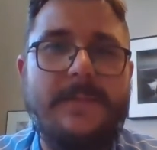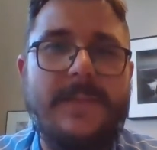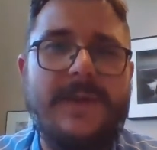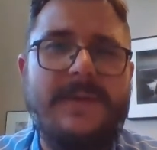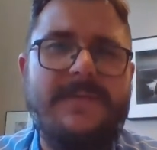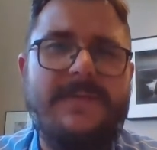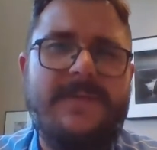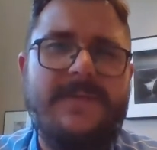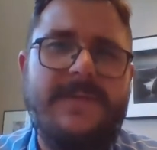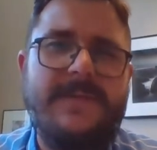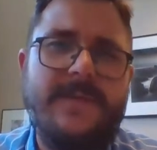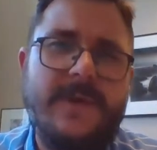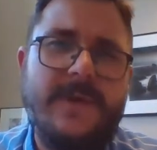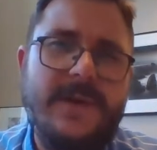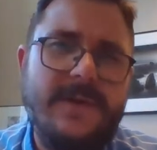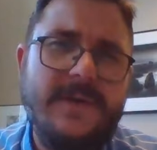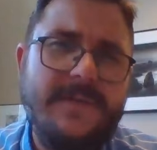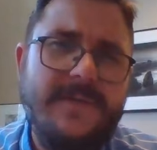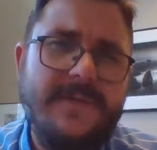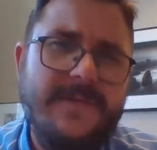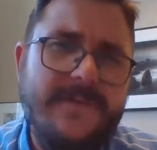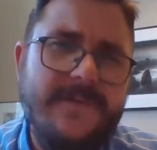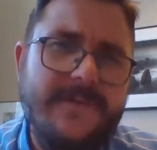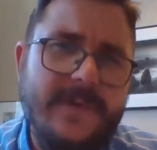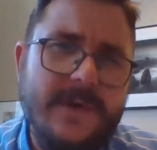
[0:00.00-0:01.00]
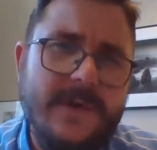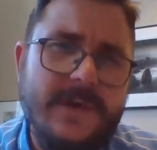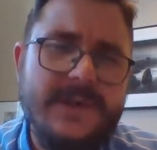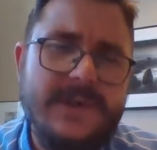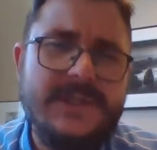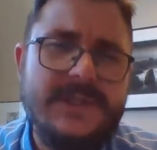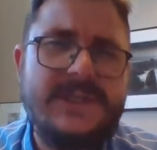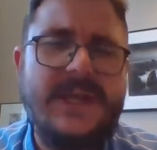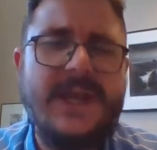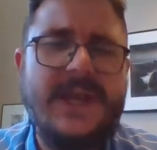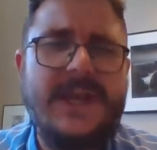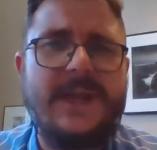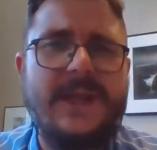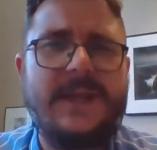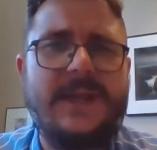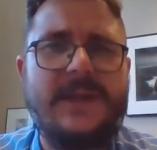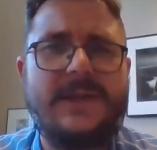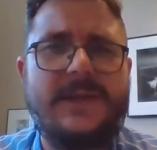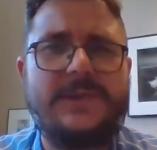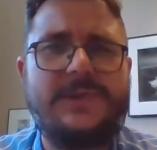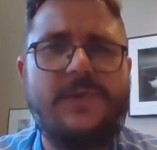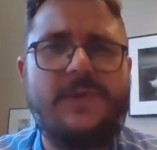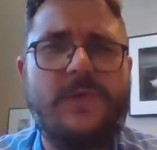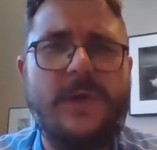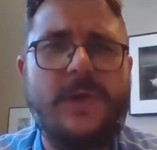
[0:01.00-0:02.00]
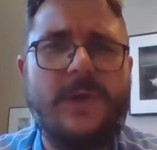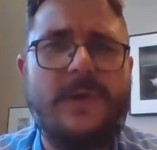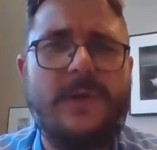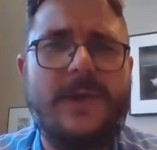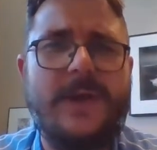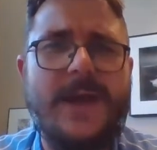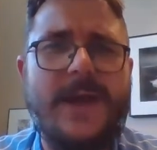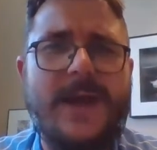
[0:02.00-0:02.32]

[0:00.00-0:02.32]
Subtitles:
But for your first take at historical